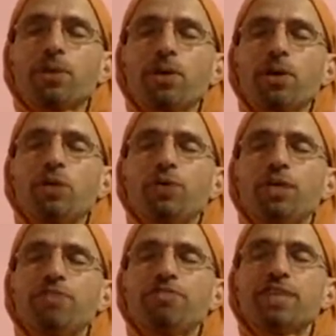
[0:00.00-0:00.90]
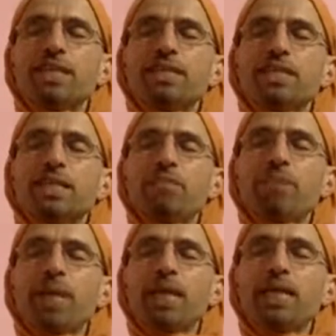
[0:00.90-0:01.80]
Even if there is any
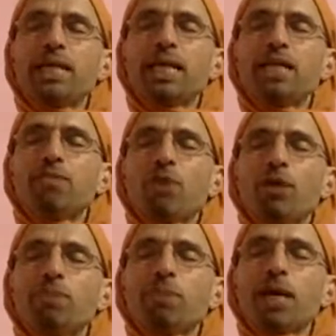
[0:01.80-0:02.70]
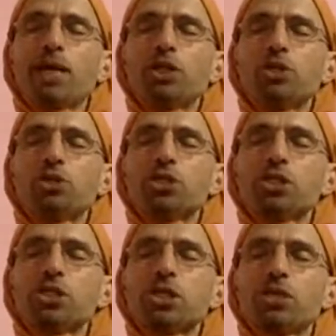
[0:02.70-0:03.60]
pain in any body part, you
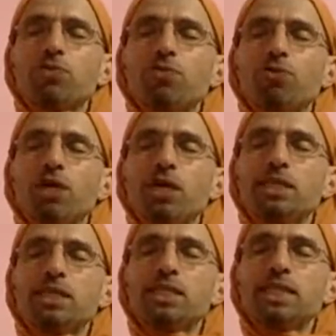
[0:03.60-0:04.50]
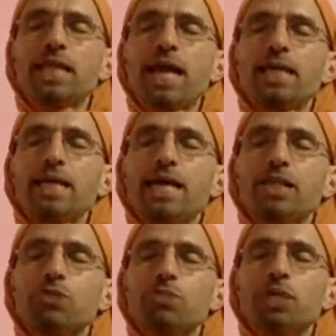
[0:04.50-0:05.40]
just see that
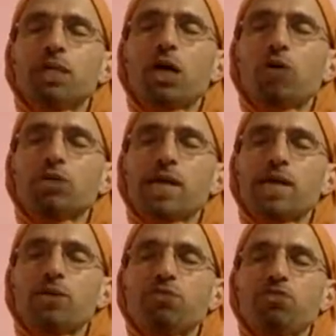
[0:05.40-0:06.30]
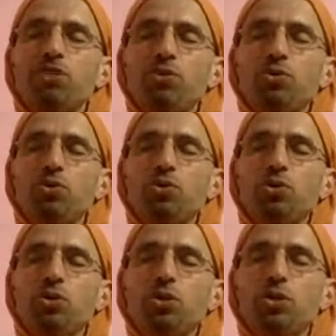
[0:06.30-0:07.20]
as being outside of you,
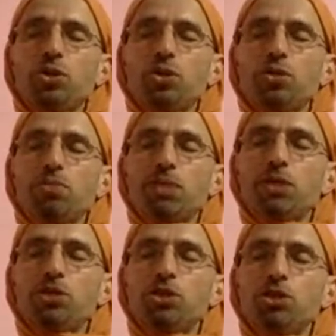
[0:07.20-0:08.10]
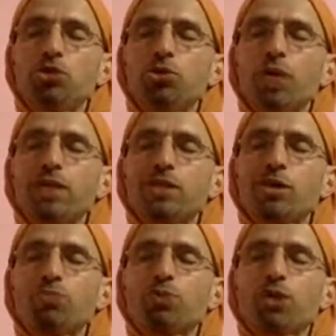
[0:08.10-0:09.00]
because you as an
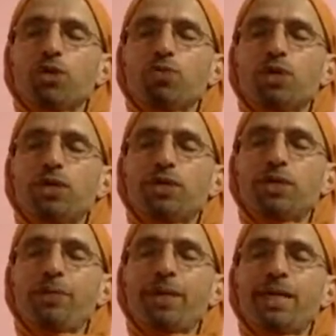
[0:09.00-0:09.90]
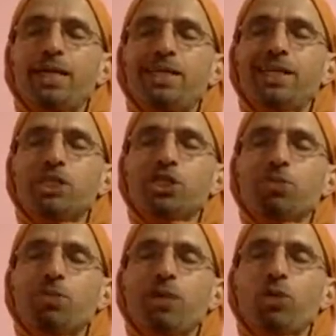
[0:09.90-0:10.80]
observer remain untouched
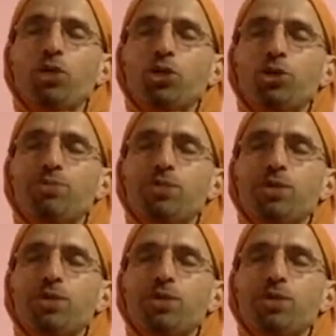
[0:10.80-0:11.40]
by what you observe.